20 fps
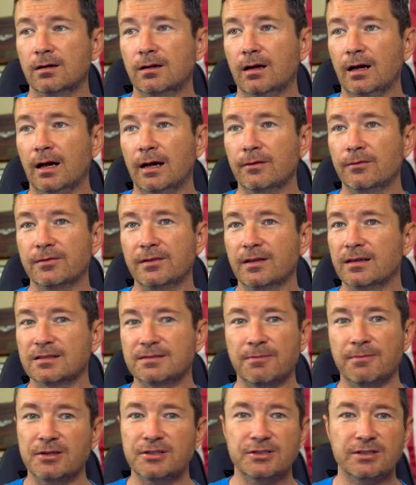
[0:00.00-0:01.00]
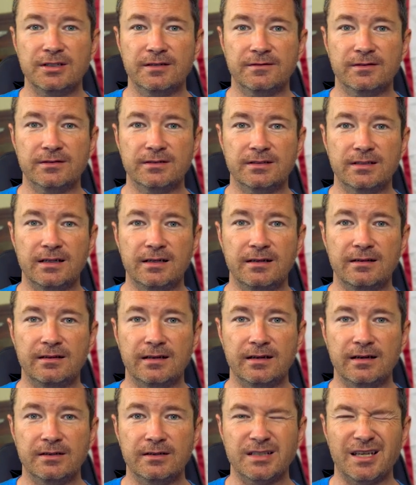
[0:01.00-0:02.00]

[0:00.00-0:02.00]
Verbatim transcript: I don't think it's much different than anything else.